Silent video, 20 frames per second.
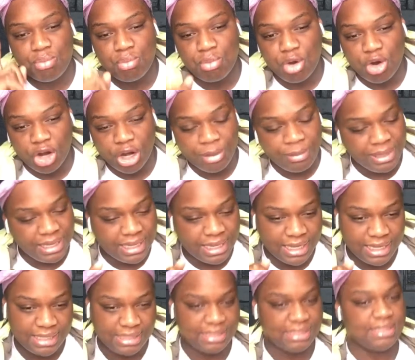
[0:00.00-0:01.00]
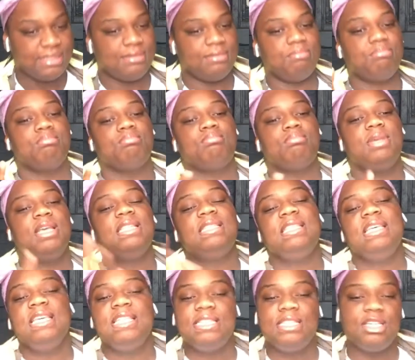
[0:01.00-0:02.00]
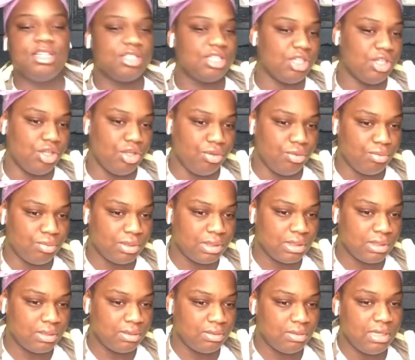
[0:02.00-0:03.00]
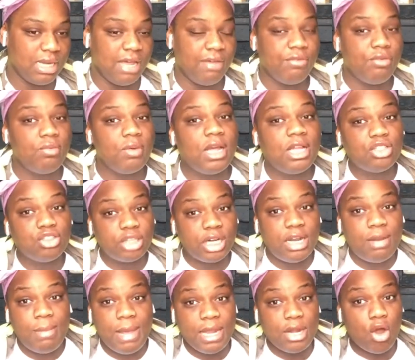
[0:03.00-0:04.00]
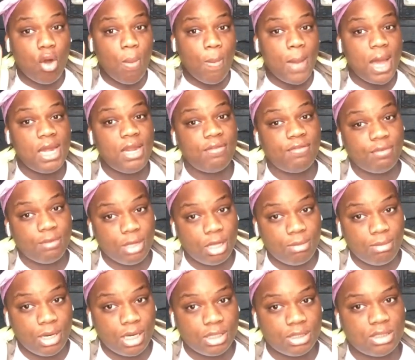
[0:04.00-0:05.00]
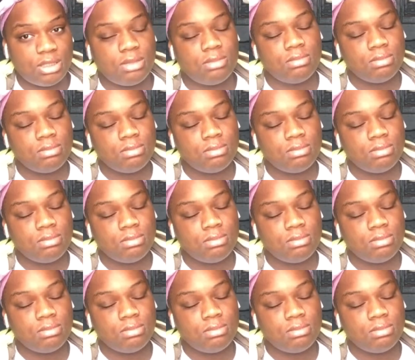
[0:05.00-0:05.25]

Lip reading: more because it's easier to use. Now, if you're not trying to make no money from your merch,